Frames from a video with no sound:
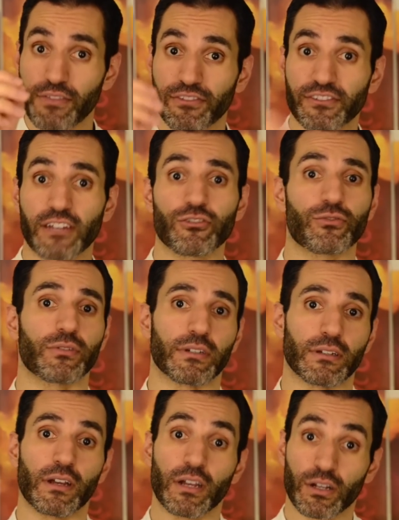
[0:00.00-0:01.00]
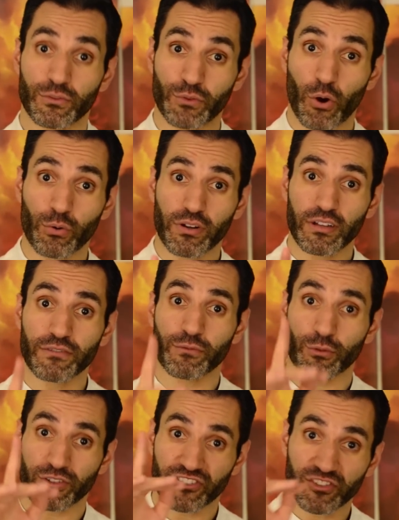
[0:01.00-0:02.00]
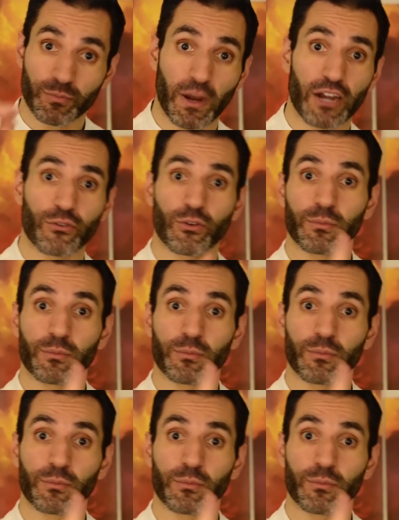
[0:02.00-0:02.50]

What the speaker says: century, noted for its spiral